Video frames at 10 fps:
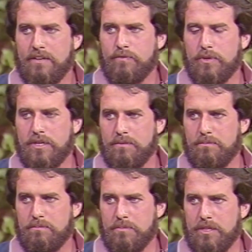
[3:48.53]
if we can
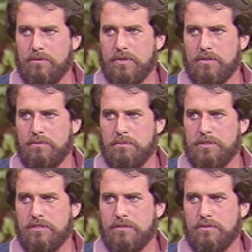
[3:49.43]
beat New England, we'll be
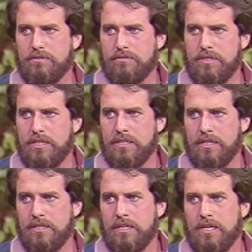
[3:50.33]
two and three, and
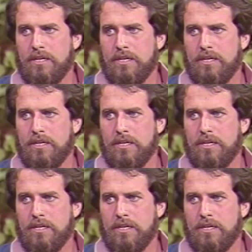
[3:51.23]
then